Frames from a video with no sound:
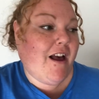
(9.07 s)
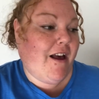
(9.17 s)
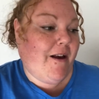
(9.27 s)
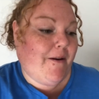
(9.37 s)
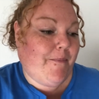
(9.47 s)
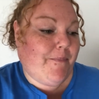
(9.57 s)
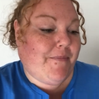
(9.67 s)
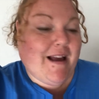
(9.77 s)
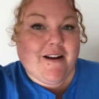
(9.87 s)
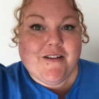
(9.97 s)

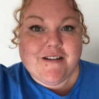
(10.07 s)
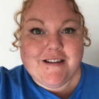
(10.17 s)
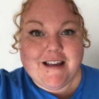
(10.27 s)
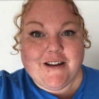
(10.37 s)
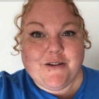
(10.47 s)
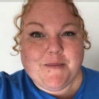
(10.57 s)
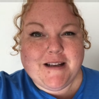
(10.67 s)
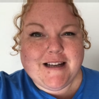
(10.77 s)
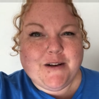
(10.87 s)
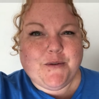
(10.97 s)
that kind of thing on my
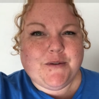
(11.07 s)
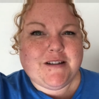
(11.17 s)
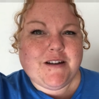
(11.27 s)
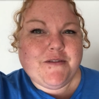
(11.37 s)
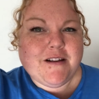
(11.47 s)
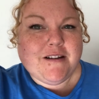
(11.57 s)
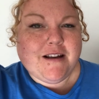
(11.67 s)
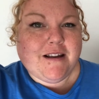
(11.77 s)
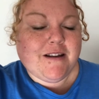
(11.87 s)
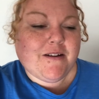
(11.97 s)
channel. Stuff that
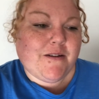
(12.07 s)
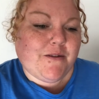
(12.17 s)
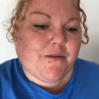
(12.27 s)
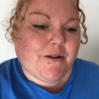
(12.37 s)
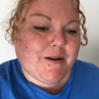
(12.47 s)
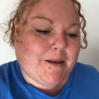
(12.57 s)
like kind of,